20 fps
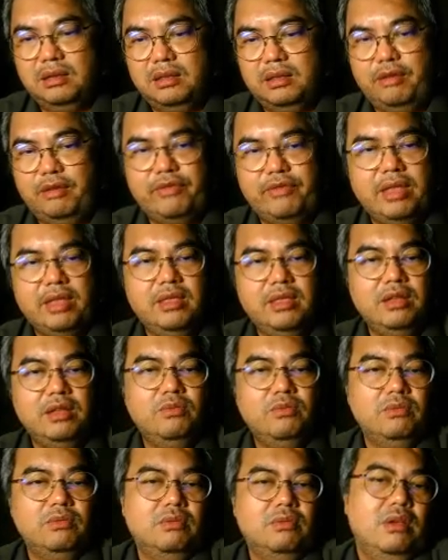
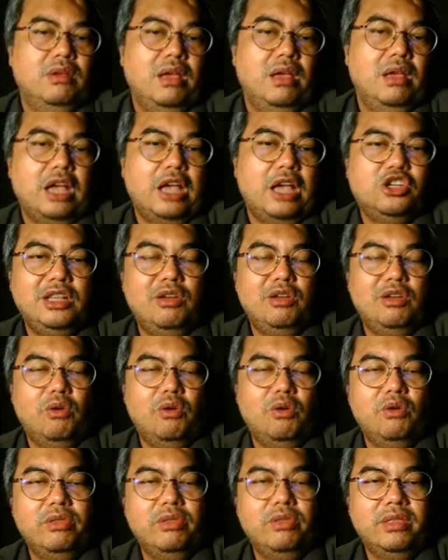defendant actually
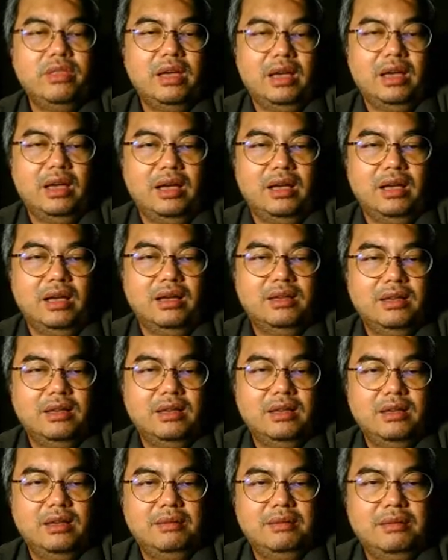owned a
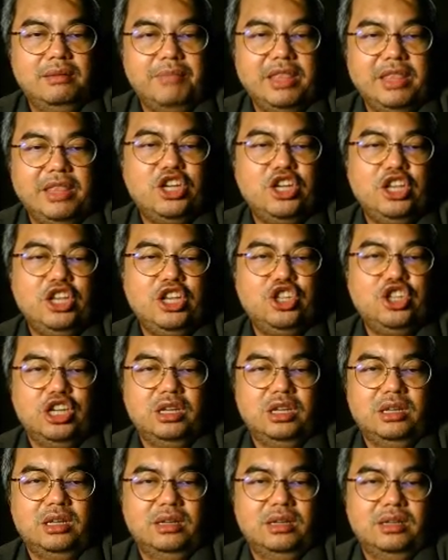money
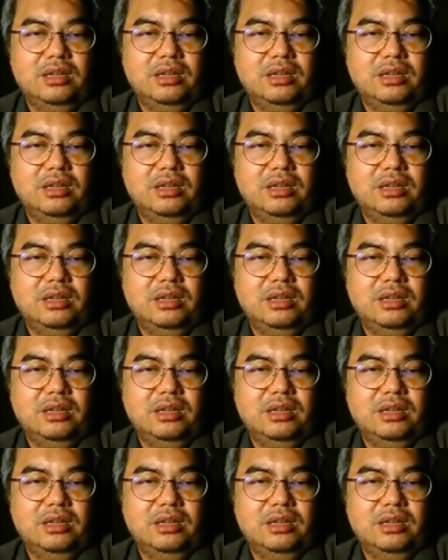changing